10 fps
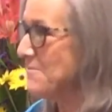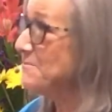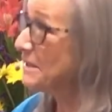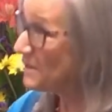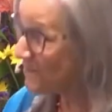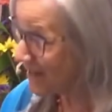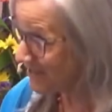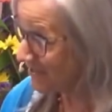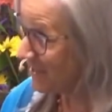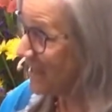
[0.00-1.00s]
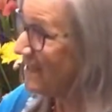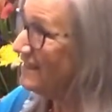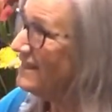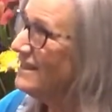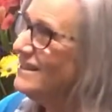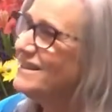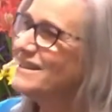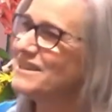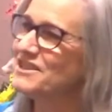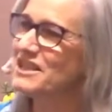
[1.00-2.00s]
But gradually, the
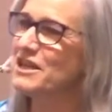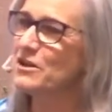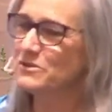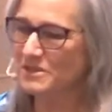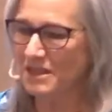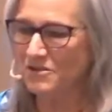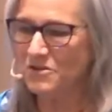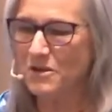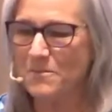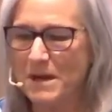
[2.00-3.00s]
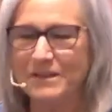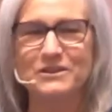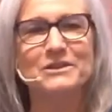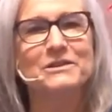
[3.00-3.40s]
geocentric model